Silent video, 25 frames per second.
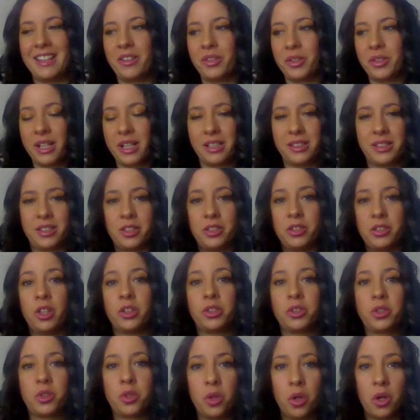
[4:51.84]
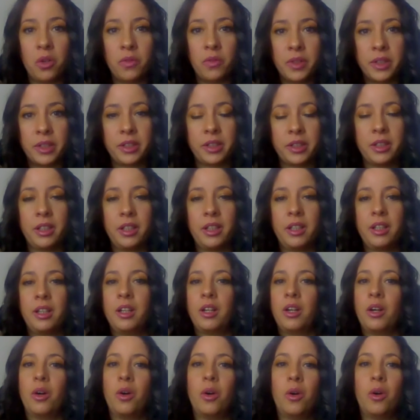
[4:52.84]
the grants not cover
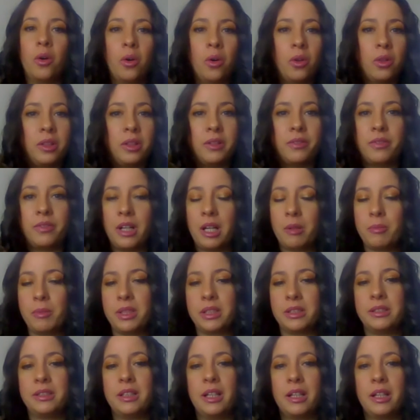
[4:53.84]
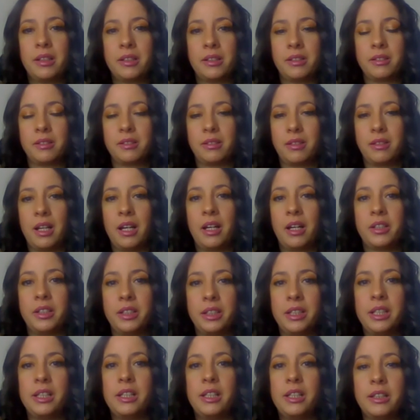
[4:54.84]
all the families that are
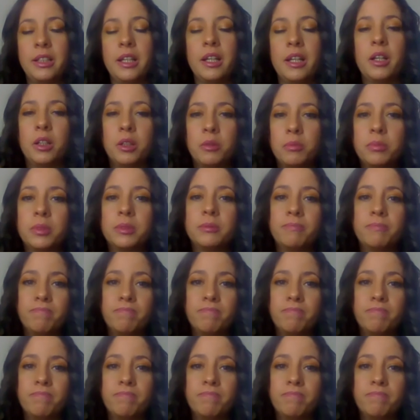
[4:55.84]
needing help.